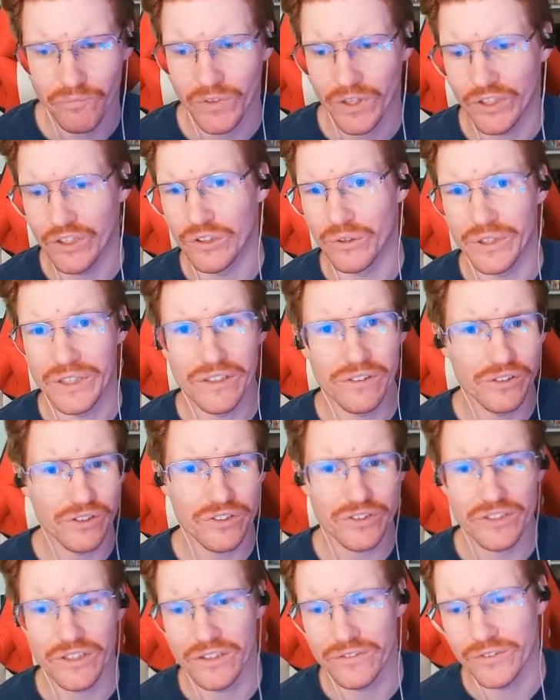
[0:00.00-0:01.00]
heal
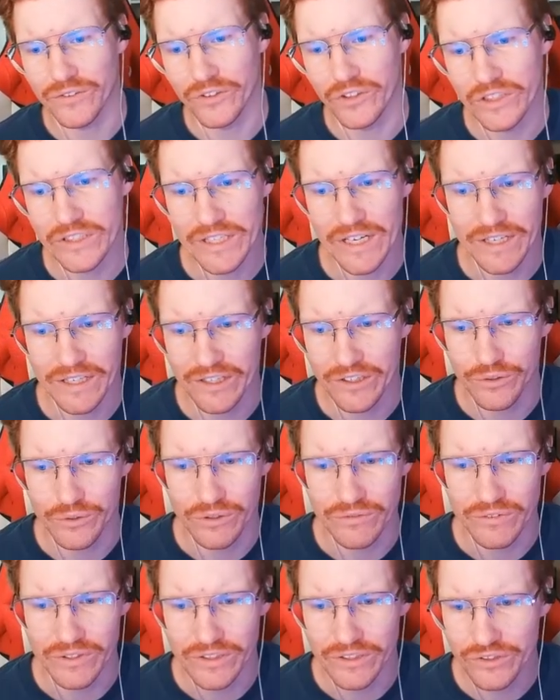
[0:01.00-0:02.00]
yourself if you're attacking into a
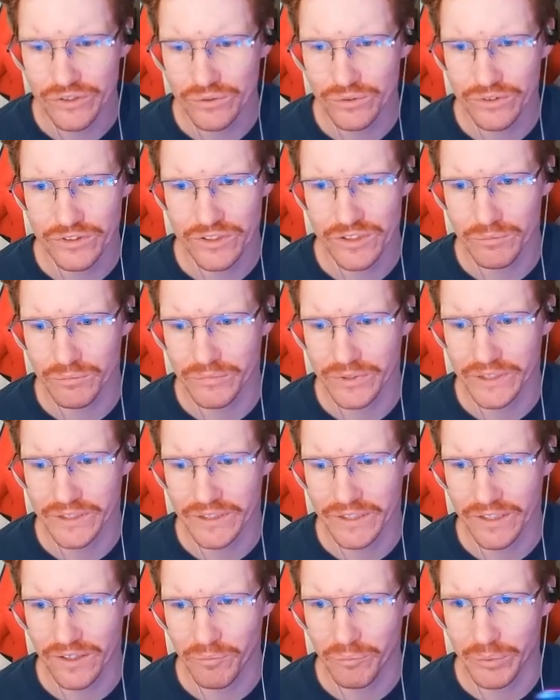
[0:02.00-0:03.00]
Venusaur or something like
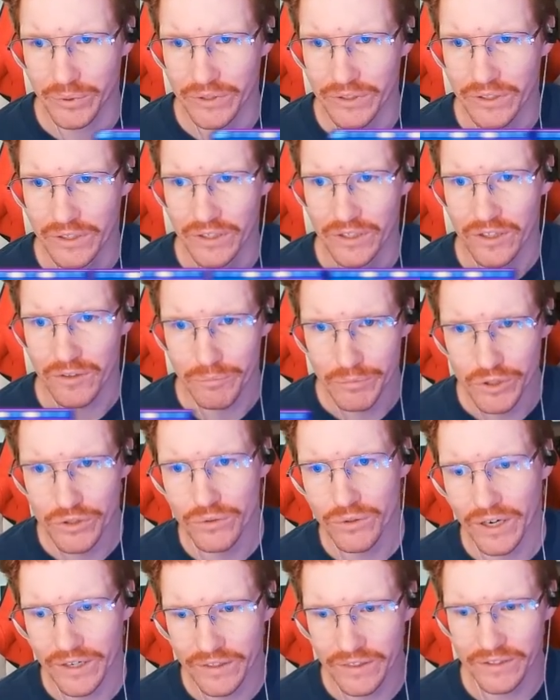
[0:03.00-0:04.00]
that. But Mew,
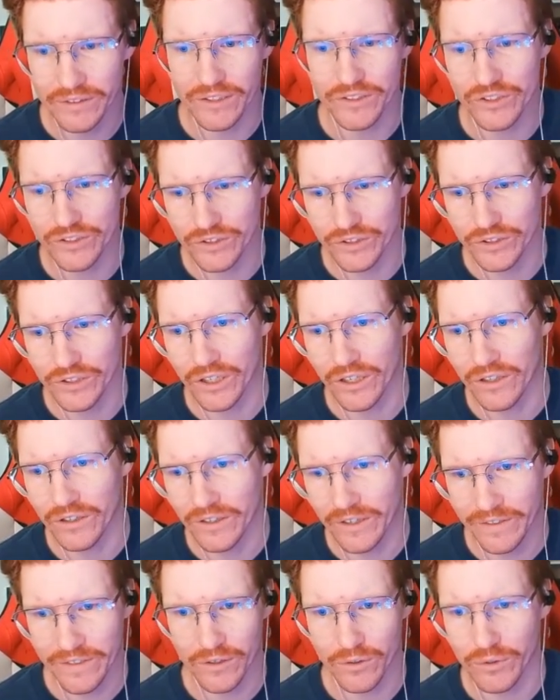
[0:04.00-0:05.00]
I think that's a good card.
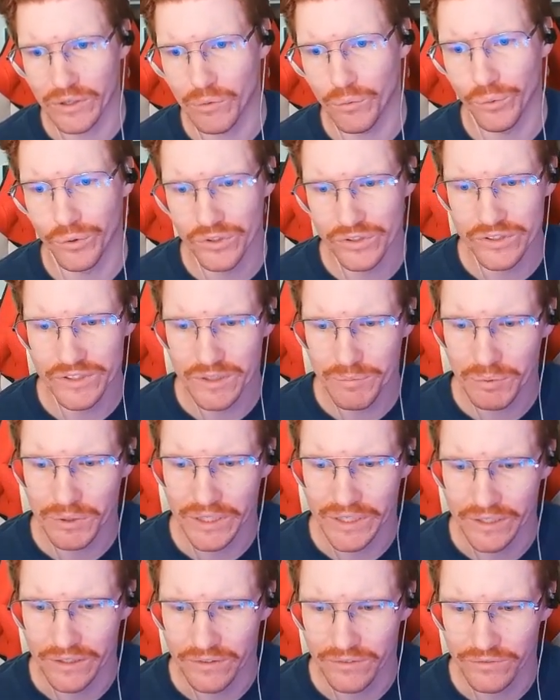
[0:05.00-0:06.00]
I think it will see
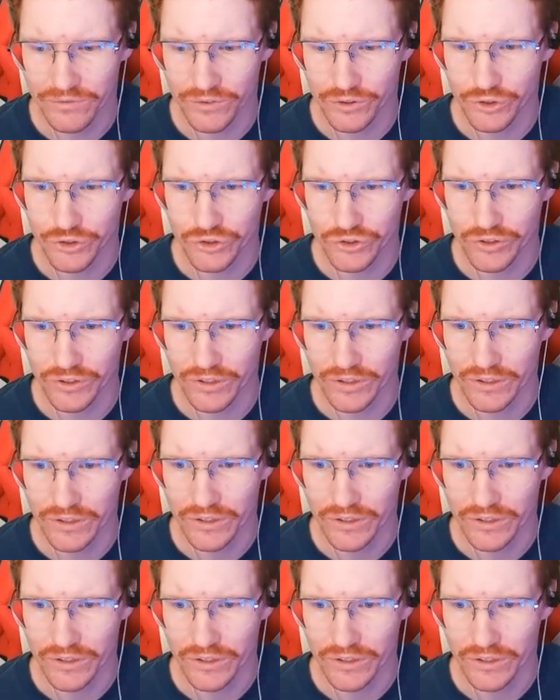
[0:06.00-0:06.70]
play for sure.